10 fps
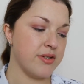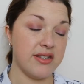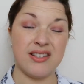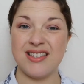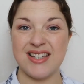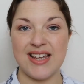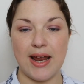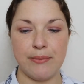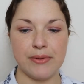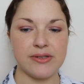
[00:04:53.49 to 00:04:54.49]
So this is a
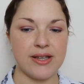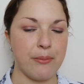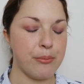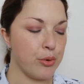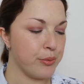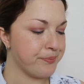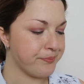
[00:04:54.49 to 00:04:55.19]
10ml sample.